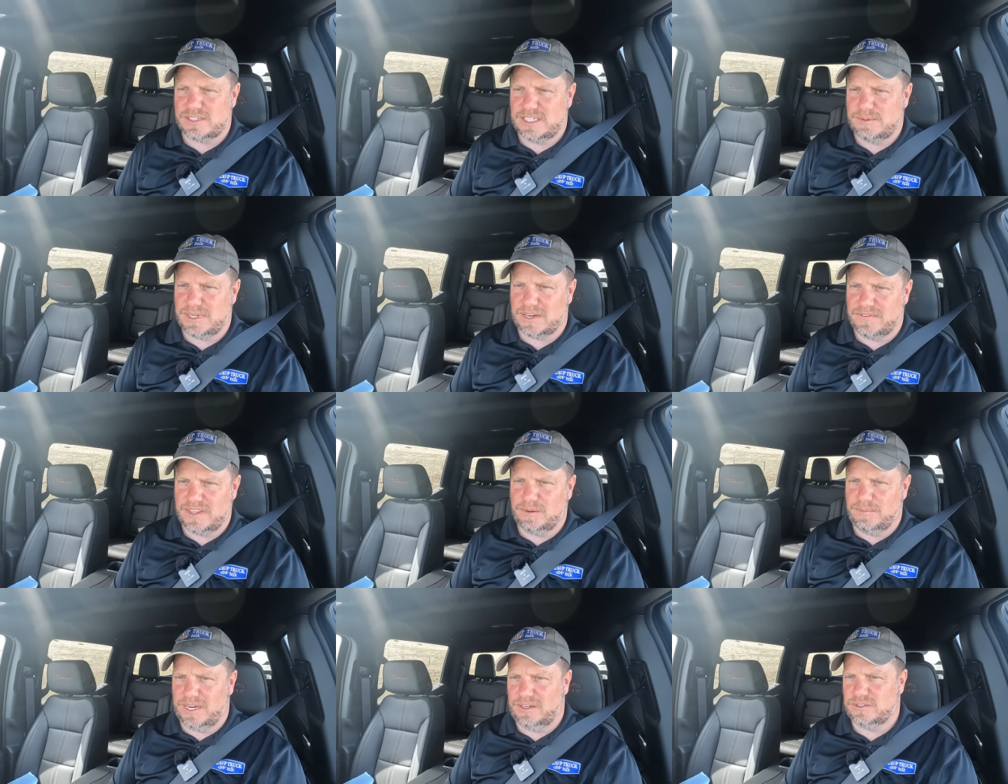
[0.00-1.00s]
It seems like 50
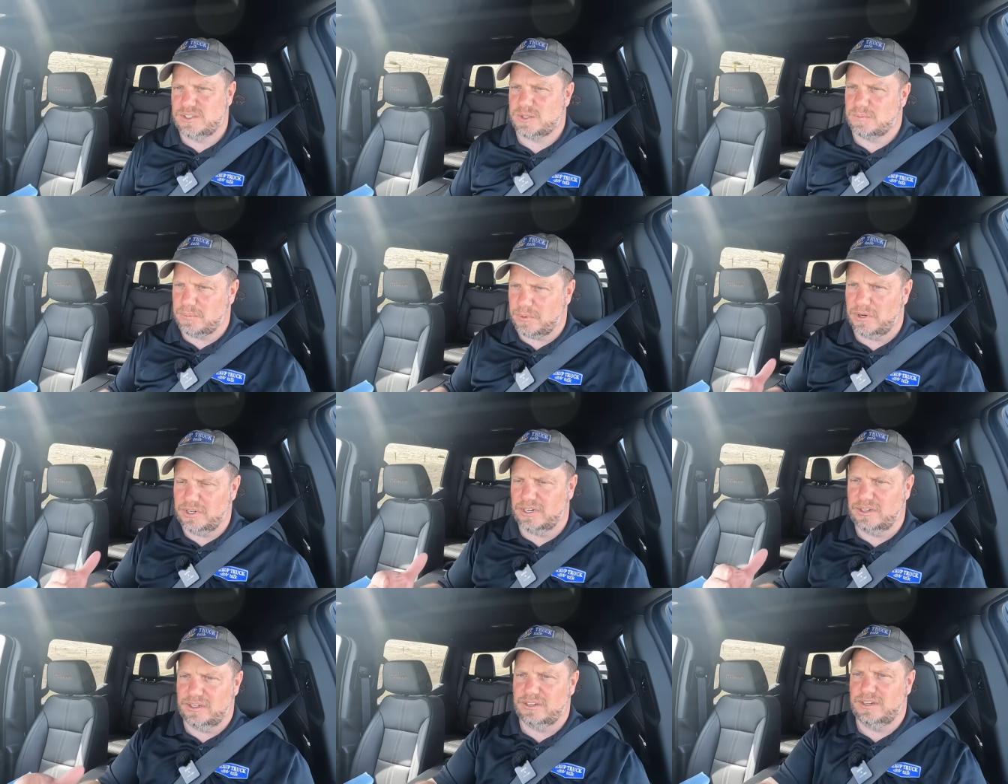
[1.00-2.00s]
miles is a pretty
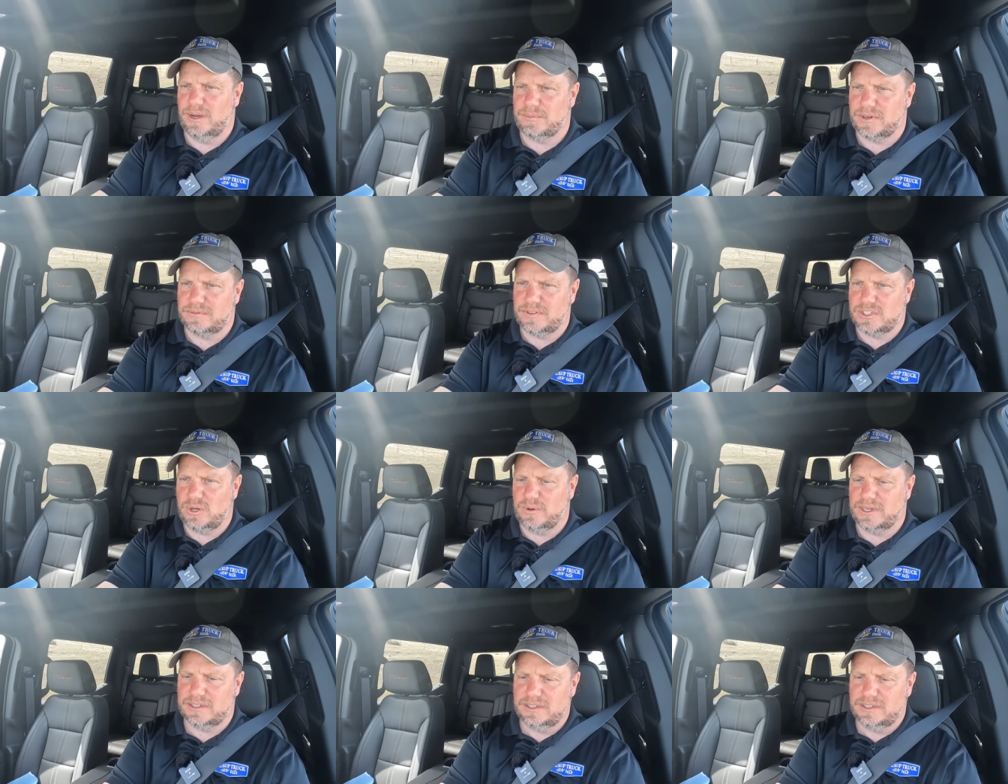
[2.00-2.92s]
good number for towing.